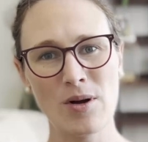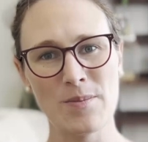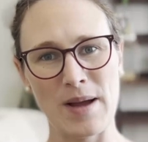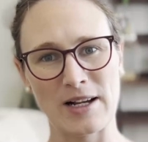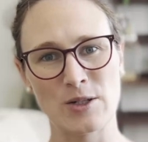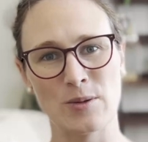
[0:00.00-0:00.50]

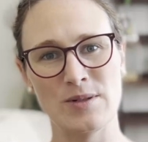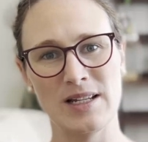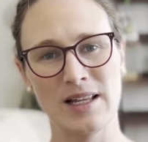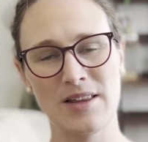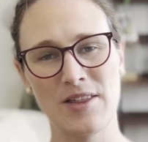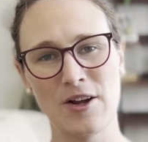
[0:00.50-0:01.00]
back to
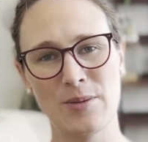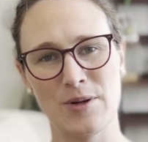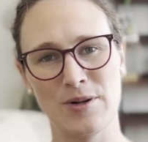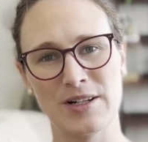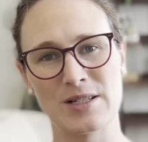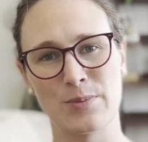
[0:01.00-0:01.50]
Odylia
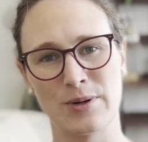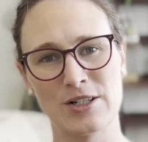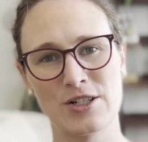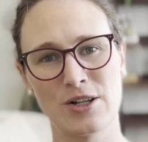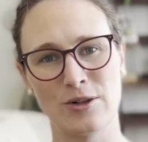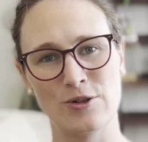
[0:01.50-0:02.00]
Therapeutics Bridge
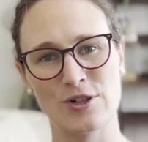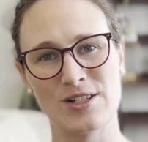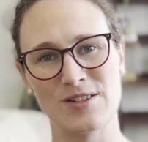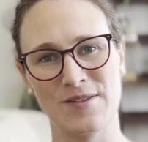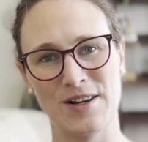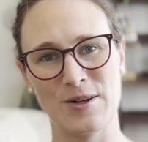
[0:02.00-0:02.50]
Solutions
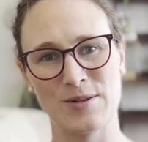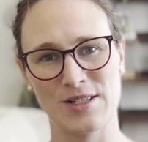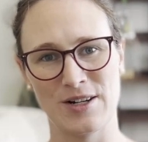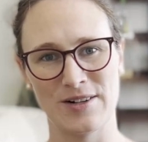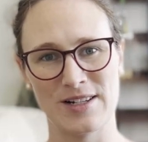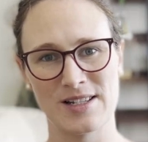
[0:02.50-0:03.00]
video
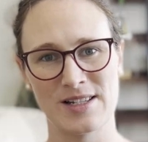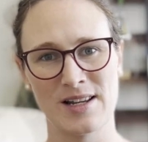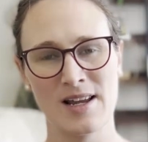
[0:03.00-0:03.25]
series.